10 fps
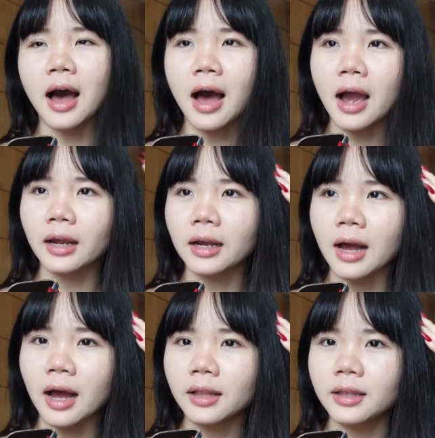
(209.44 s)
I
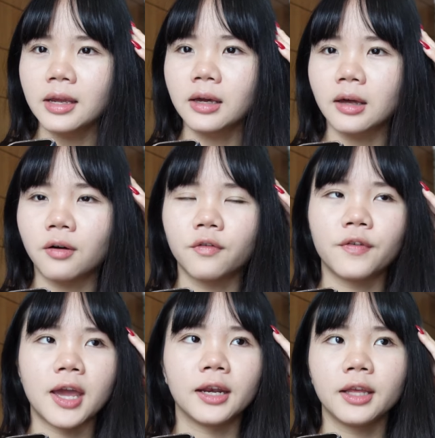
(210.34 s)
can't think of
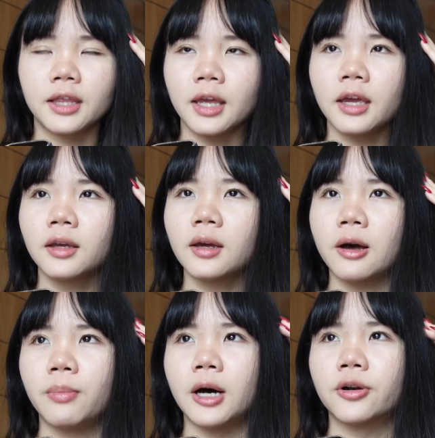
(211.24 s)
anything
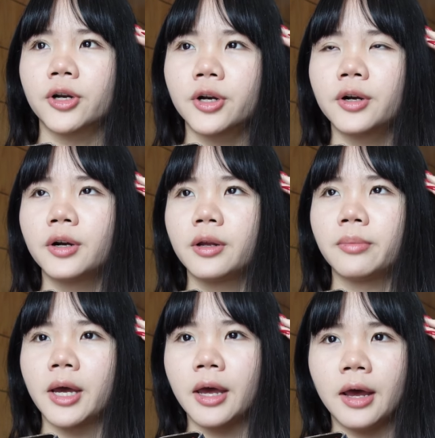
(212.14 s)
about her in
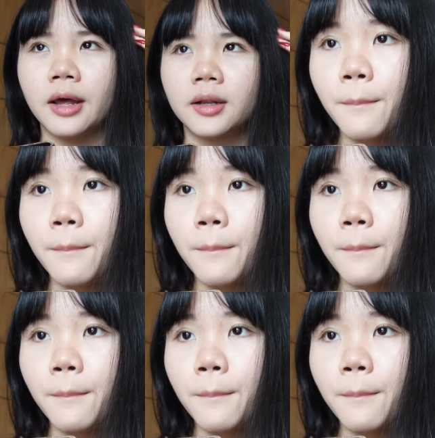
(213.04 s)
my head,